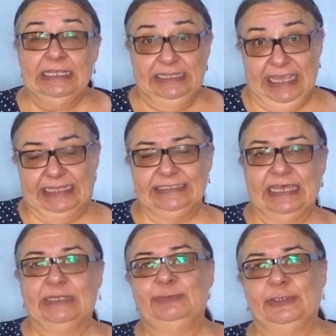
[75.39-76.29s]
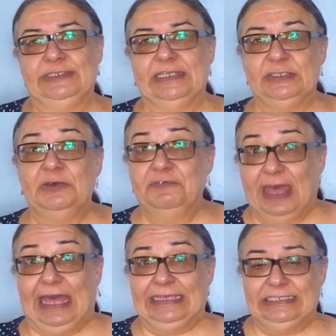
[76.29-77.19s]
the entire process of
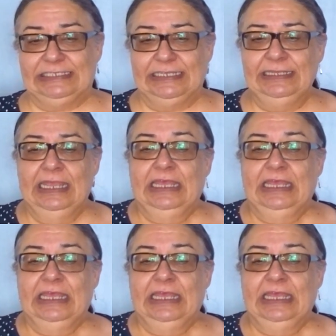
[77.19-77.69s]
action